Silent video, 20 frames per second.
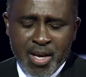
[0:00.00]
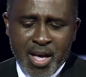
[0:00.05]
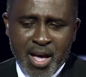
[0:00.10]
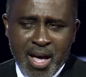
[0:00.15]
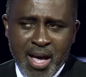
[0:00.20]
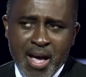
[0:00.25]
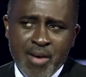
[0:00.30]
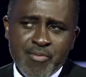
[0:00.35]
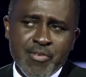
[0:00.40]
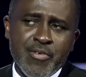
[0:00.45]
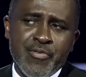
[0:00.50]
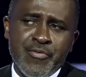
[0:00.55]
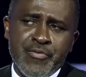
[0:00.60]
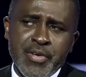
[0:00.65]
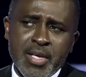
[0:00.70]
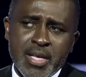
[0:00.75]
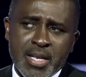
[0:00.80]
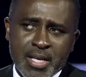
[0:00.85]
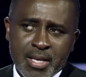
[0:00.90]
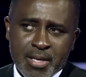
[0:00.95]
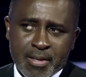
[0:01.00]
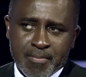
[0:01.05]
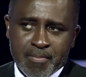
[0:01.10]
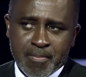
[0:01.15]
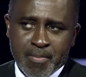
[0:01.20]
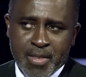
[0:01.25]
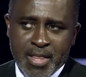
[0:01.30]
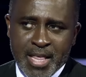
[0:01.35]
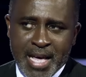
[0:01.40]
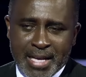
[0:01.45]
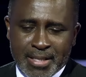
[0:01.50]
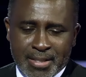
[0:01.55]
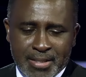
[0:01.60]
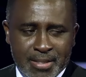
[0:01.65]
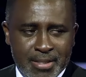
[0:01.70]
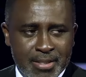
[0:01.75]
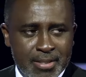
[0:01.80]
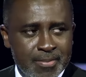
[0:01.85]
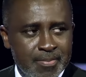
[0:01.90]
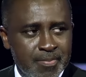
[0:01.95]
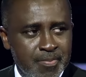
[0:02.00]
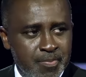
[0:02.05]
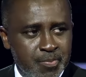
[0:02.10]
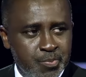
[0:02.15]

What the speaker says: I have a feeling that